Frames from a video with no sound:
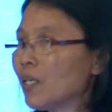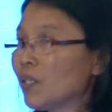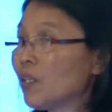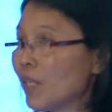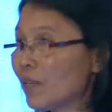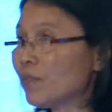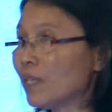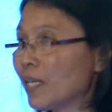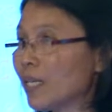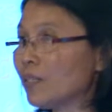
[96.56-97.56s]
the
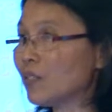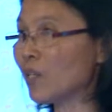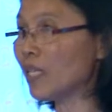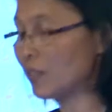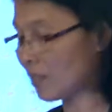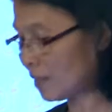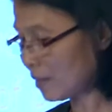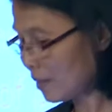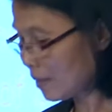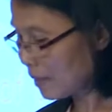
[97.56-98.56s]
network in the region
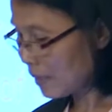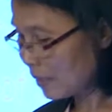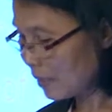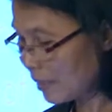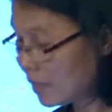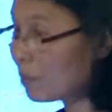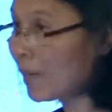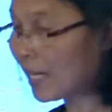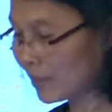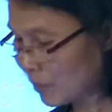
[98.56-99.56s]
in the
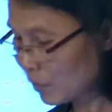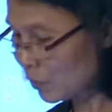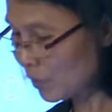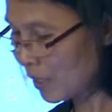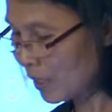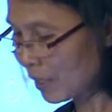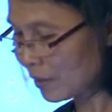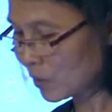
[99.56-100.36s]
past 2 years.